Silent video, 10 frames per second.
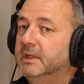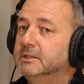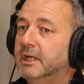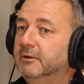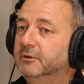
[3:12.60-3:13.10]

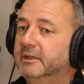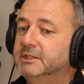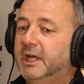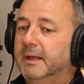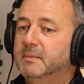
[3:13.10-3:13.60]
So
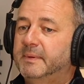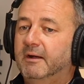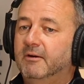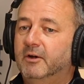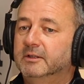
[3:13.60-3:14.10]
Longreach came
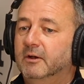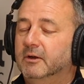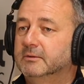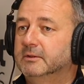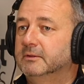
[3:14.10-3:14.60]
about.
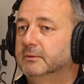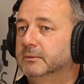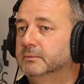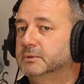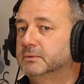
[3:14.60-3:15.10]

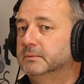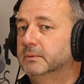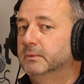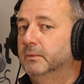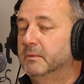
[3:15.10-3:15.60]

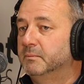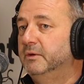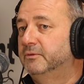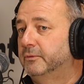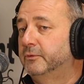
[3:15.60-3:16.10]
I
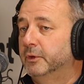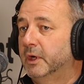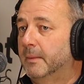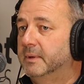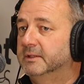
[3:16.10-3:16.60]
moved through a
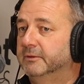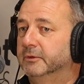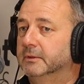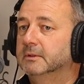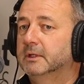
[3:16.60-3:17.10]
couple of
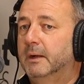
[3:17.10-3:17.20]
different